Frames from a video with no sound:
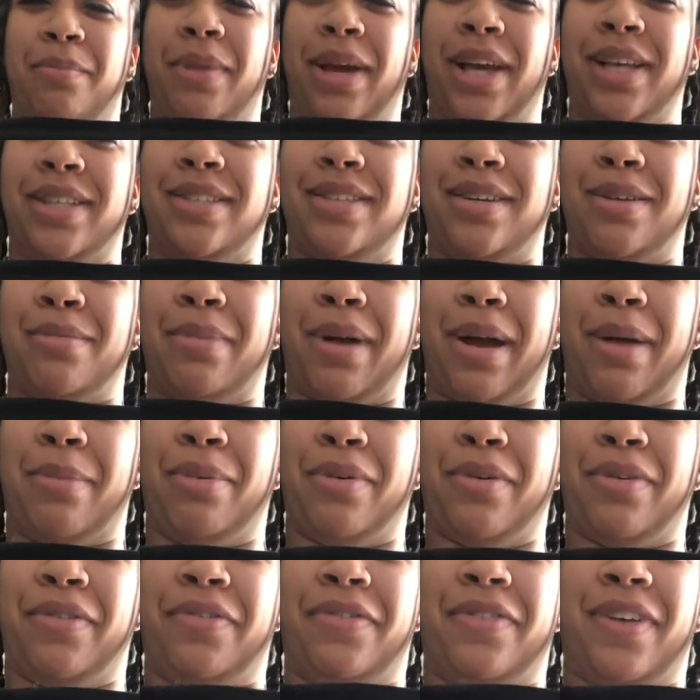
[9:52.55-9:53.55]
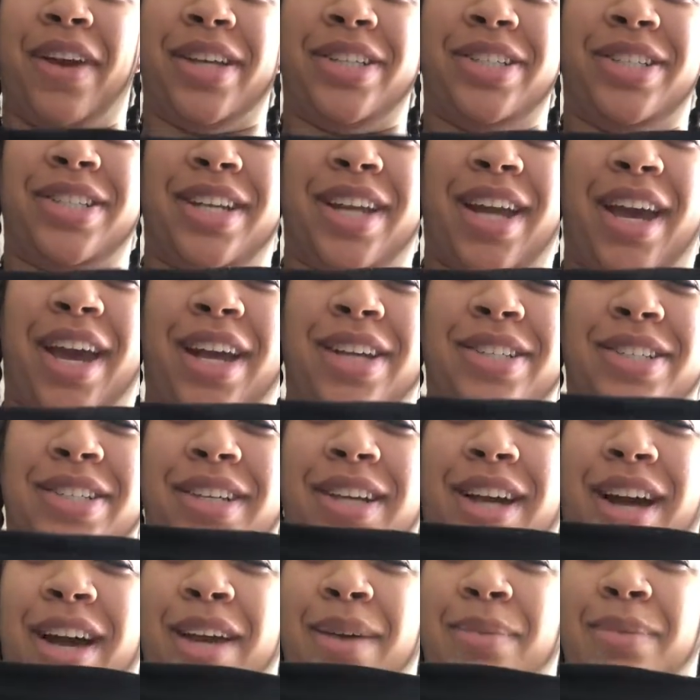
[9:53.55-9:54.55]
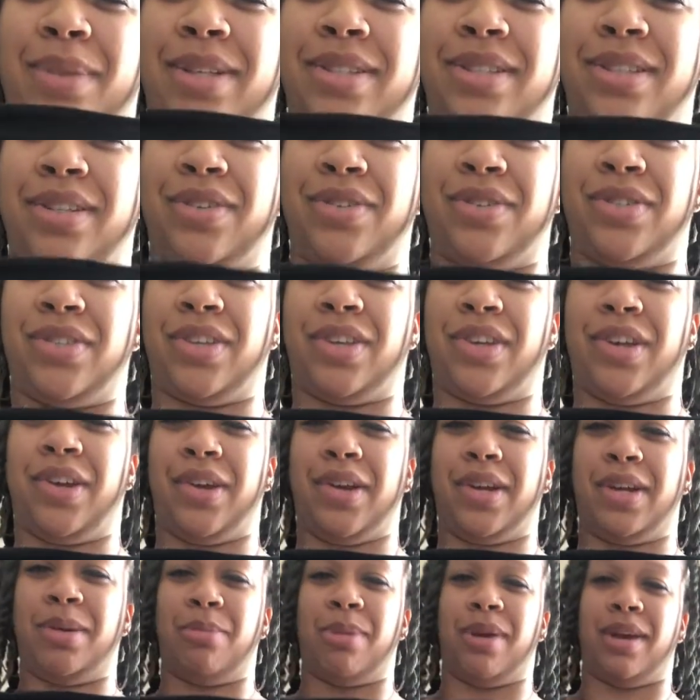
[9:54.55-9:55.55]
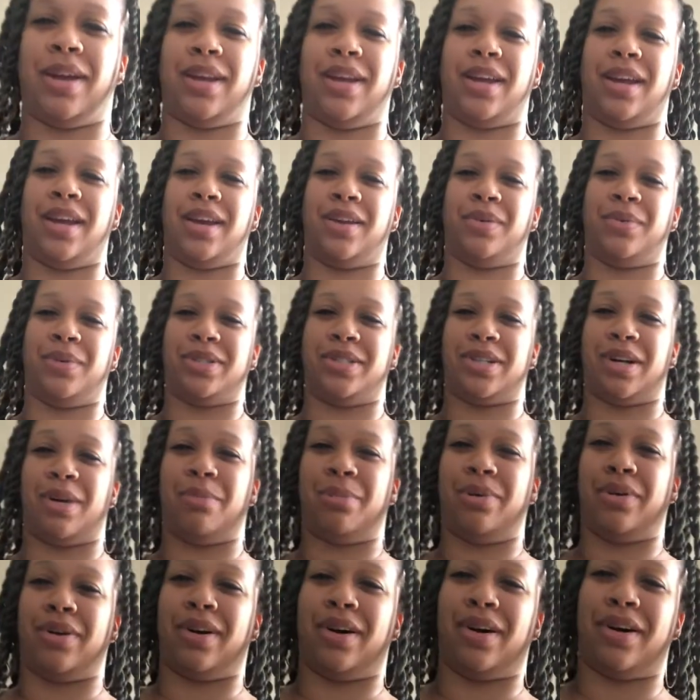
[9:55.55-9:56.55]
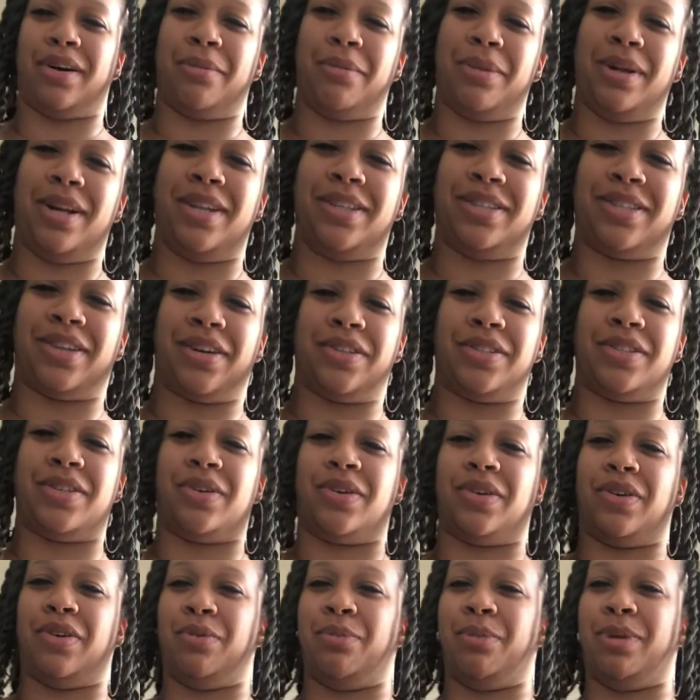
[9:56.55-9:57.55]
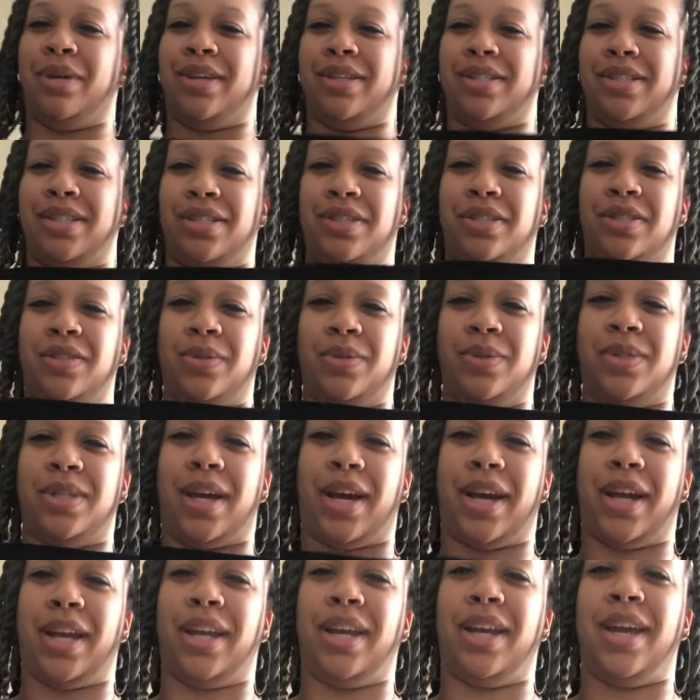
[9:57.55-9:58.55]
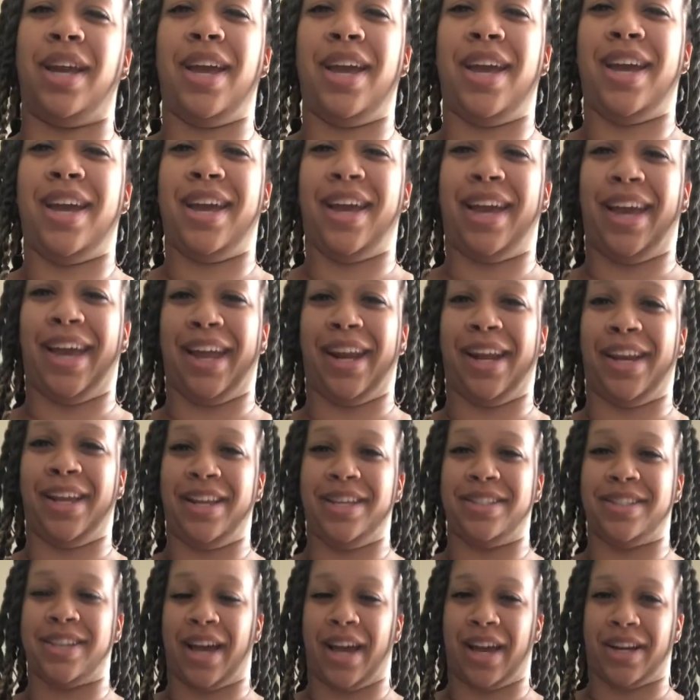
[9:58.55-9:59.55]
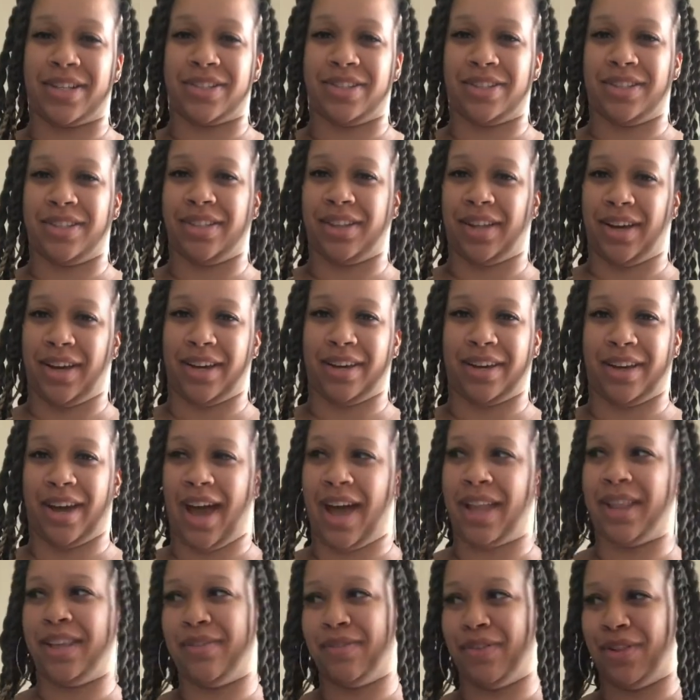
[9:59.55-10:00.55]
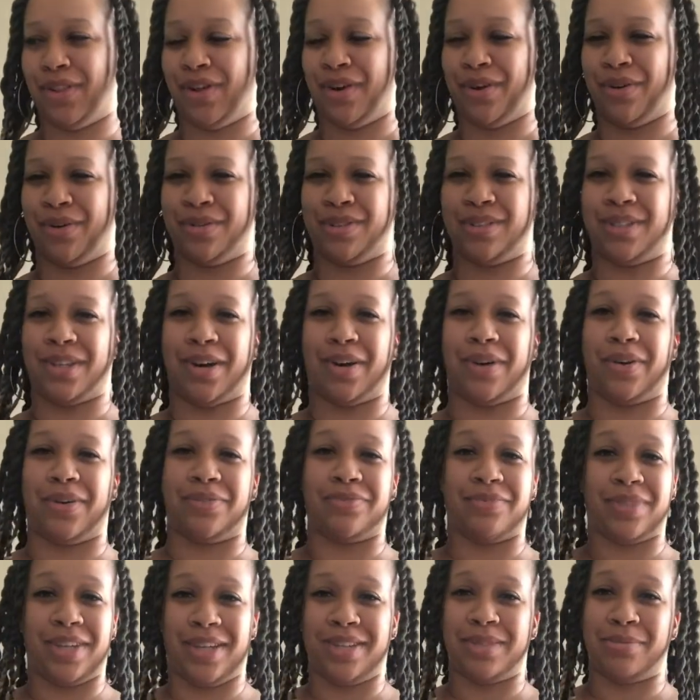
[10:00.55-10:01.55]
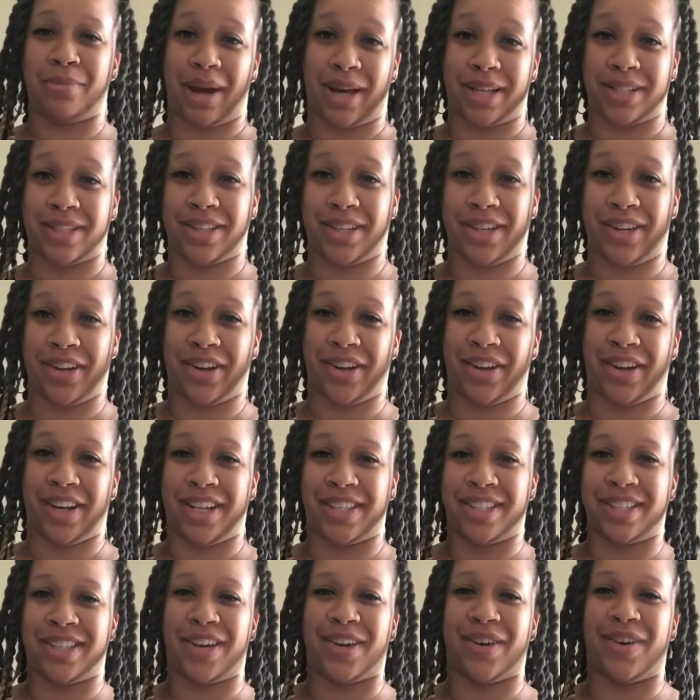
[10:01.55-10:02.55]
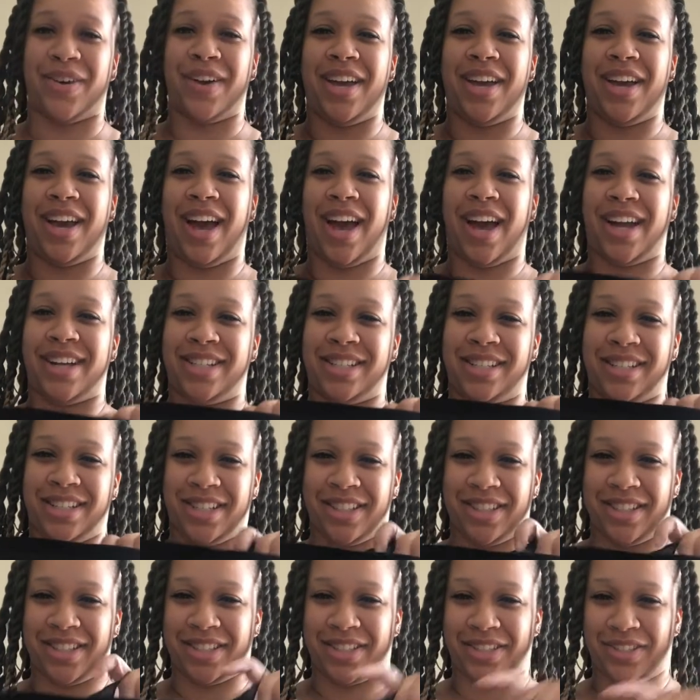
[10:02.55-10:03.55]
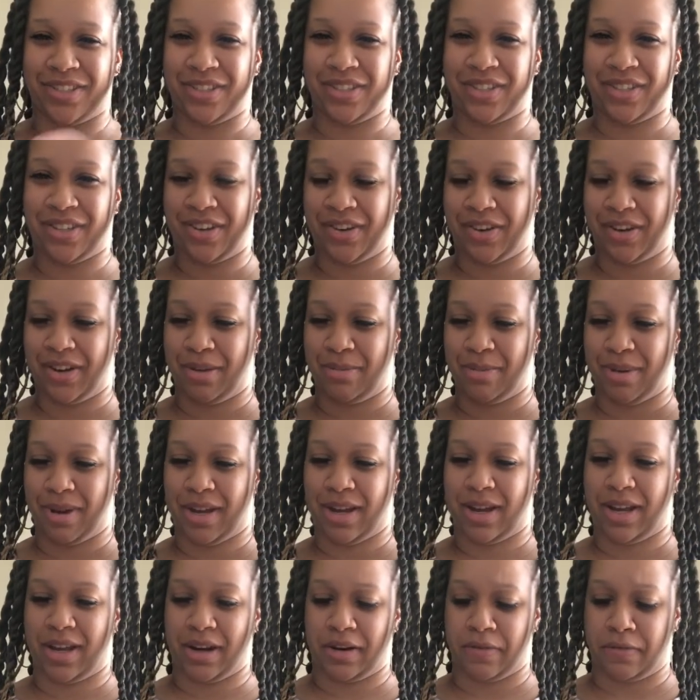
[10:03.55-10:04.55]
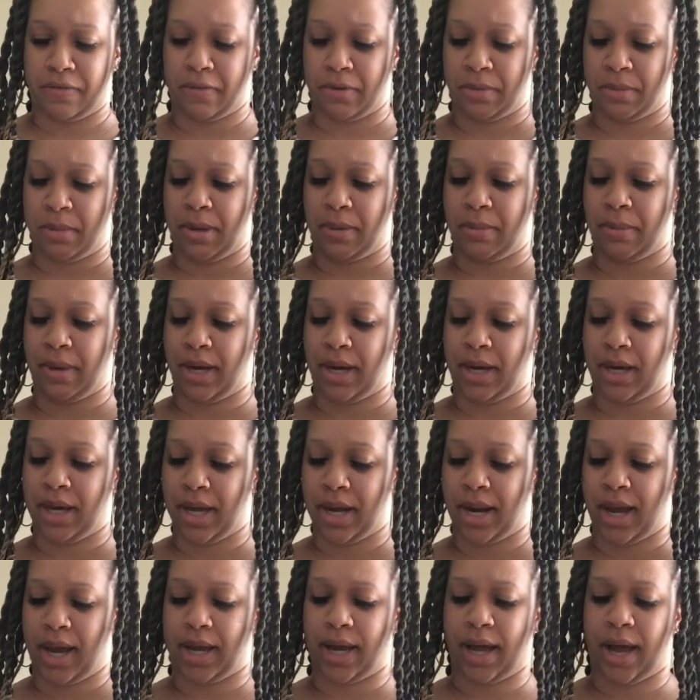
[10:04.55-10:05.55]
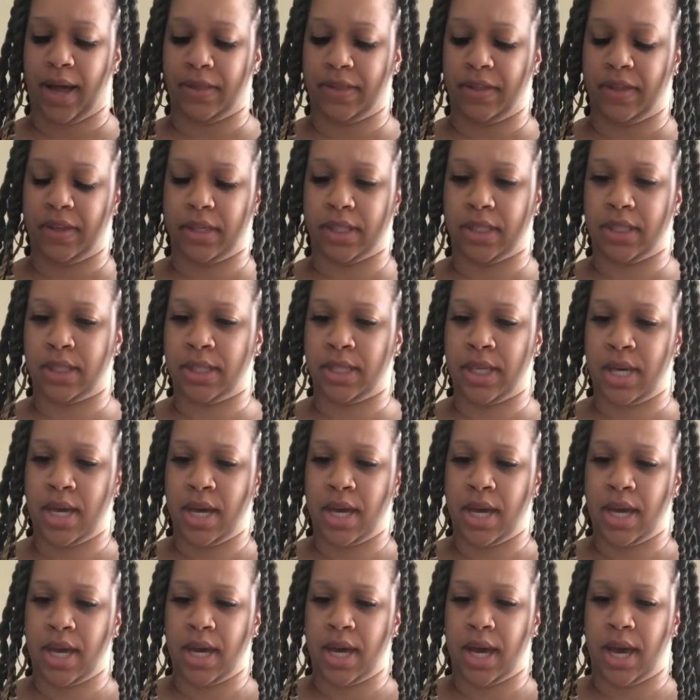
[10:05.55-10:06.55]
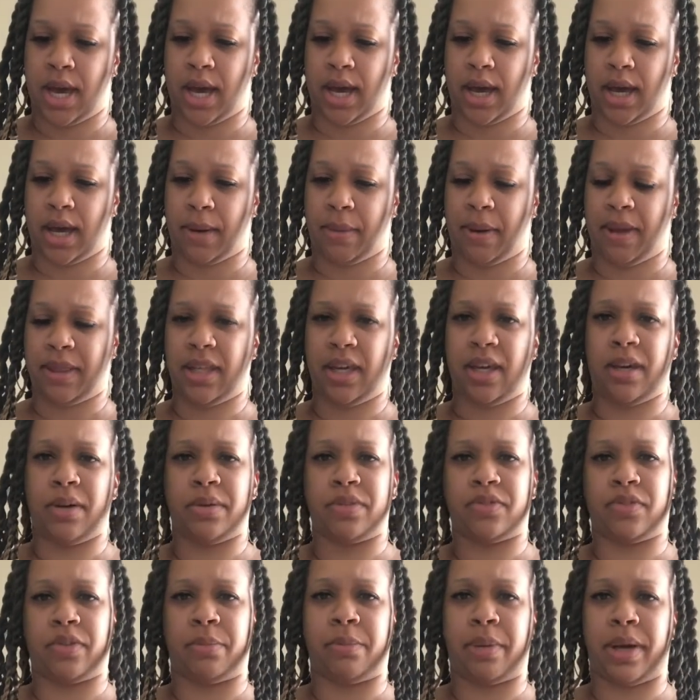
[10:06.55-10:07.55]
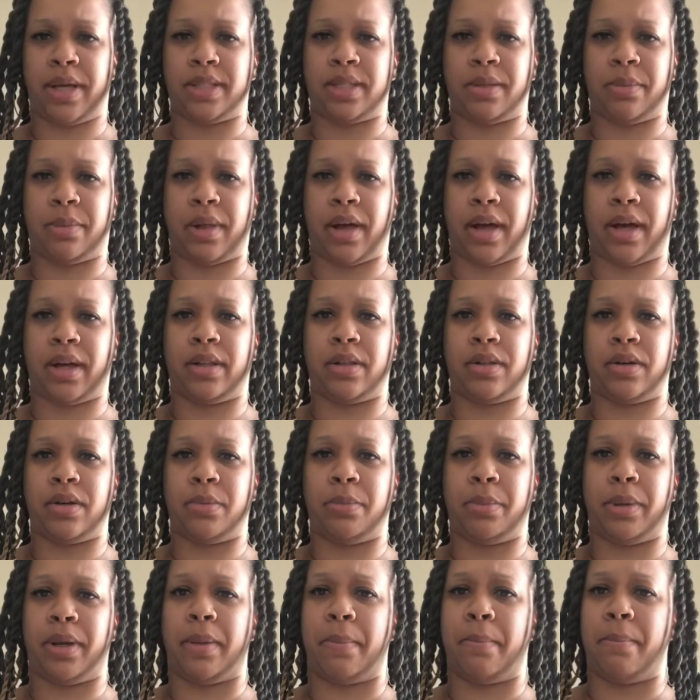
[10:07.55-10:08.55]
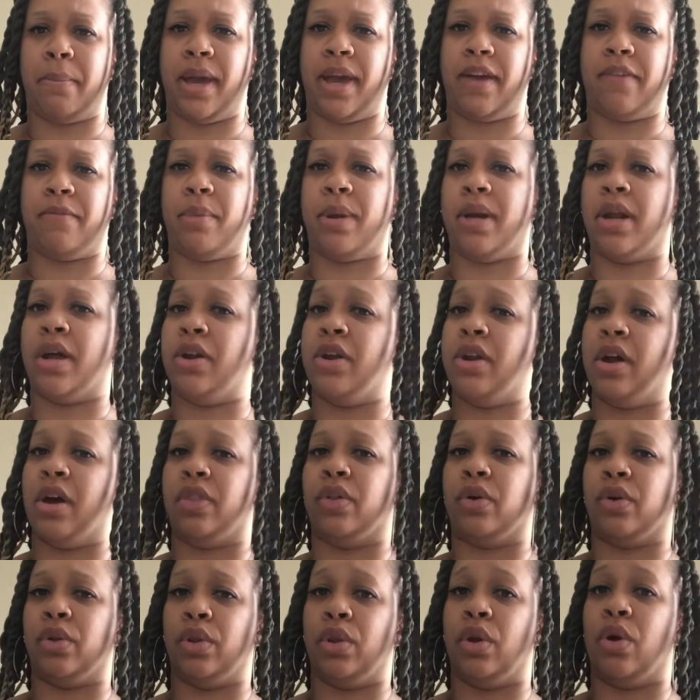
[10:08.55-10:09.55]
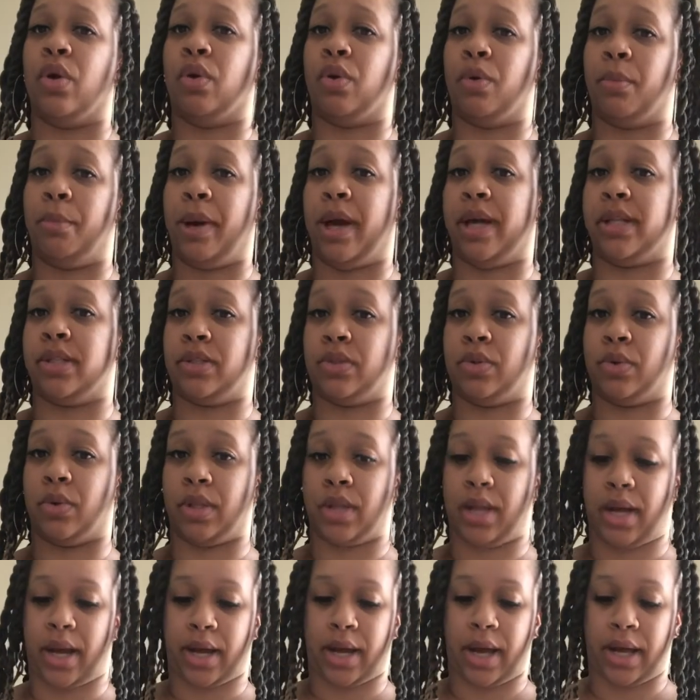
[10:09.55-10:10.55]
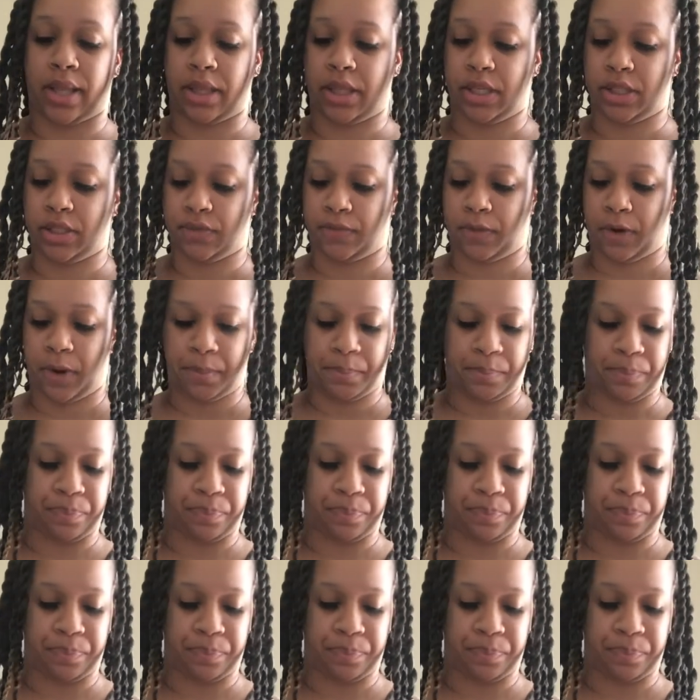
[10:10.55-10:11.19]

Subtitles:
Based on my profession, I actually got him this little security bandana, which I'll put on him. And it's also cute because he's so tiny, and he's actually like, I live alone, so he's my security. So I did get this little security bandana from him. And again, I got this, I think it was from Pet Supply Club, but it may have been another local pet store that I got this from.